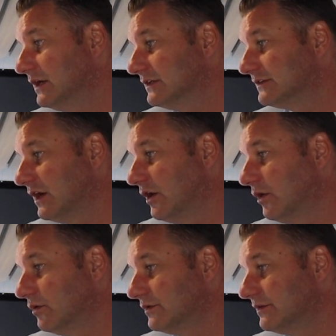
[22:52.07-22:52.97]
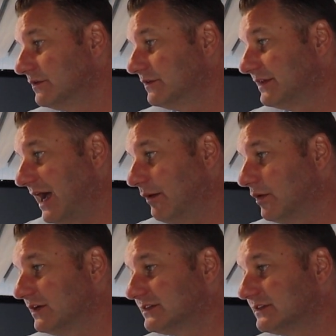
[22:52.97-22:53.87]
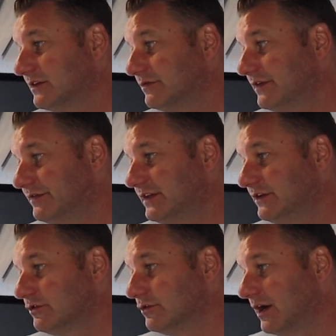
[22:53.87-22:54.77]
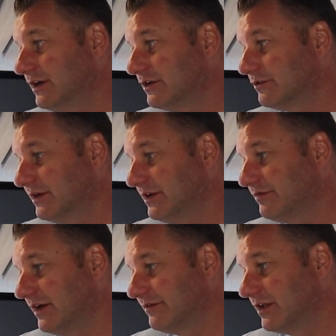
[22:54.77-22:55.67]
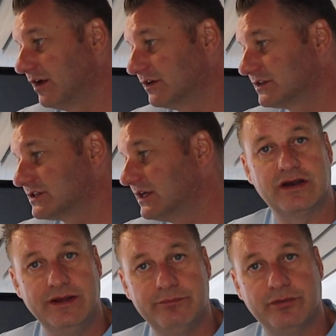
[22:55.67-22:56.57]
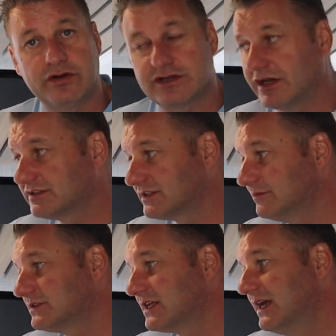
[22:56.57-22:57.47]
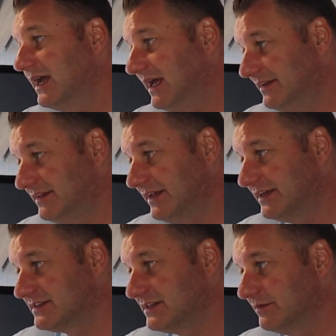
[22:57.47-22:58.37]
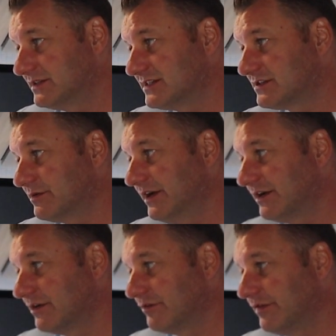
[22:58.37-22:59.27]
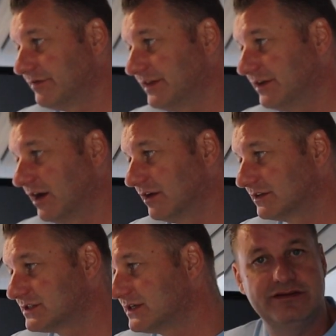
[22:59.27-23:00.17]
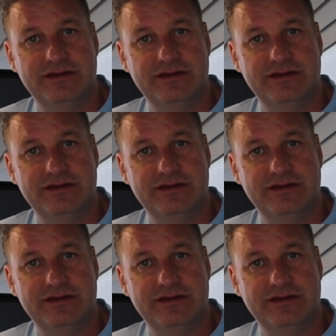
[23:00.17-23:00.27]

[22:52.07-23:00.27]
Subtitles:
So that was $50 to $125. For import customs and THC, which is $350.